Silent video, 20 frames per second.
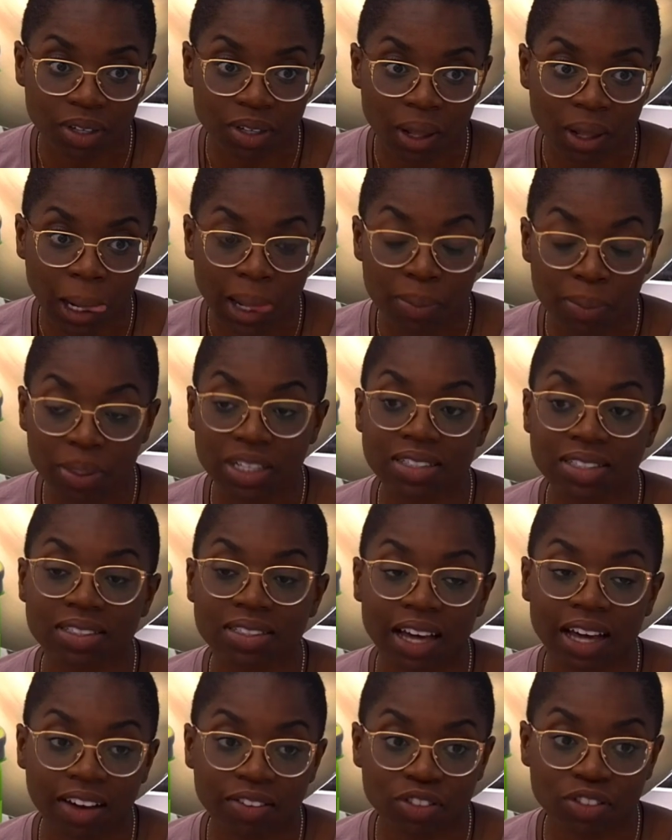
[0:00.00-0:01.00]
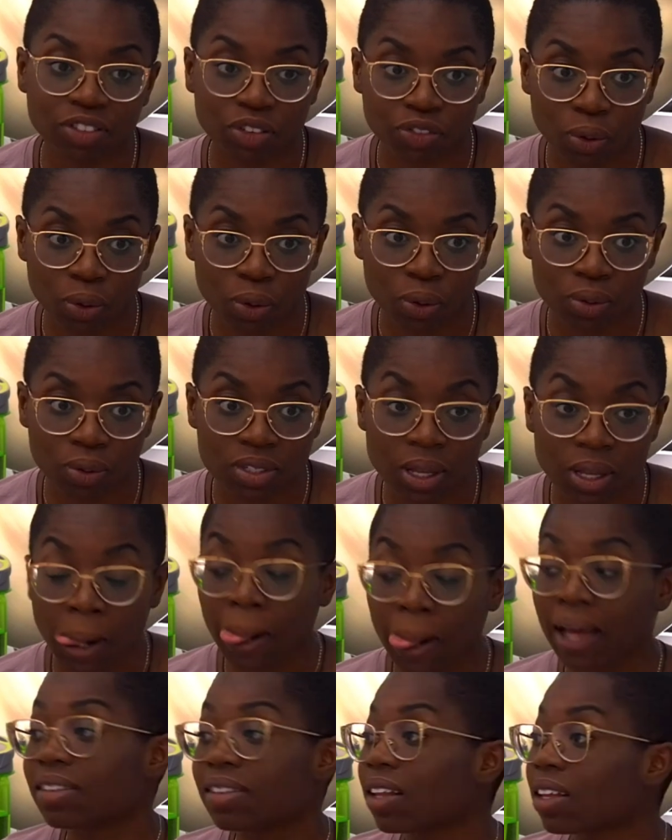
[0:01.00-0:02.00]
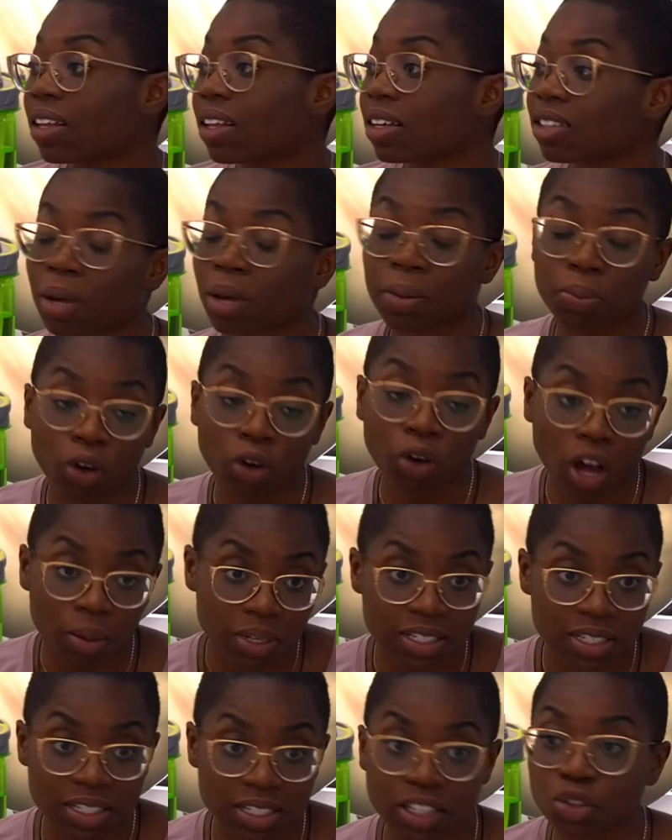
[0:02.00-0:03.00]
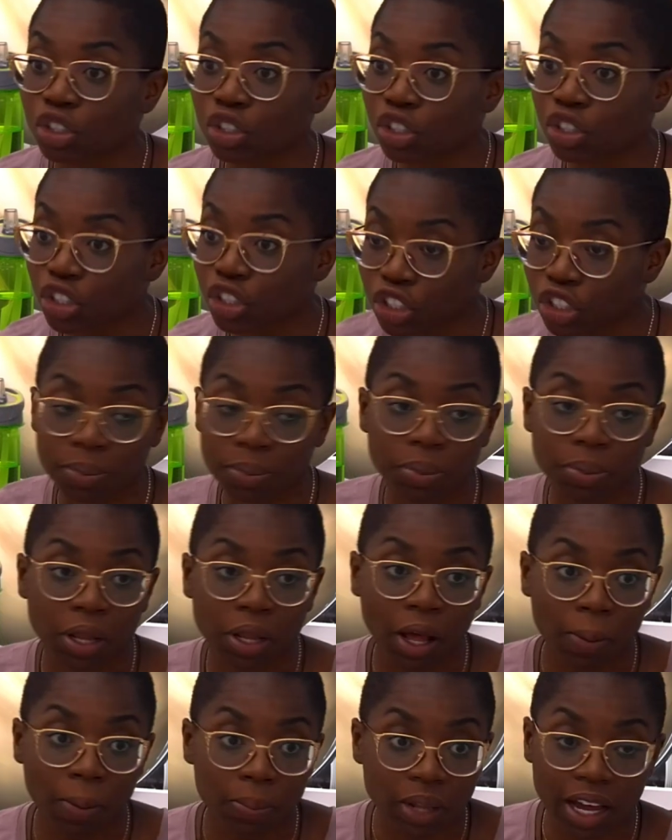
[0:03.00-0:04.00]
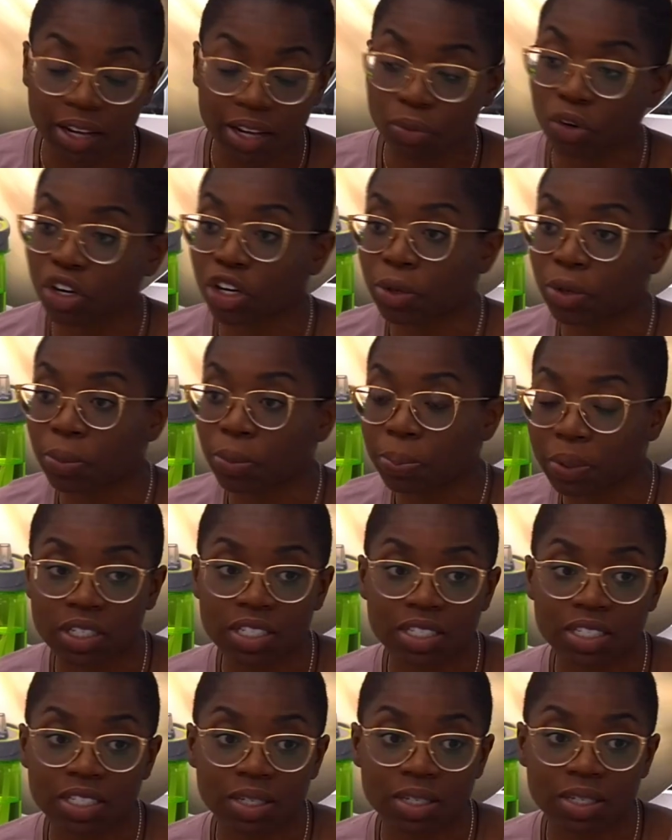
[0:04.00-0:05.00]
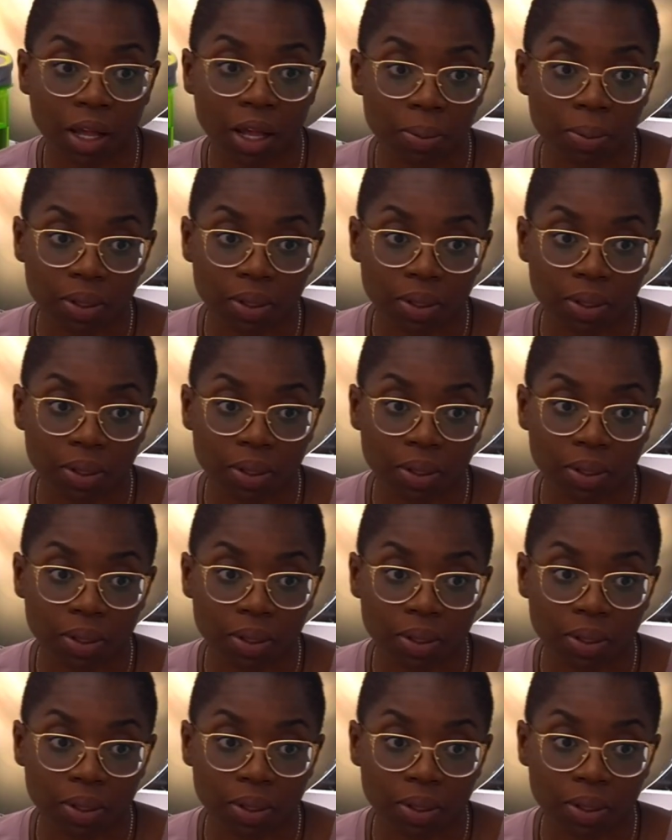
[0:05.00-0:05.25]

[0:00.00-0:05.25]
because they have the votes and telling them I promise and you're good and blah blah and we're gonna. I never told blah, Emily blah.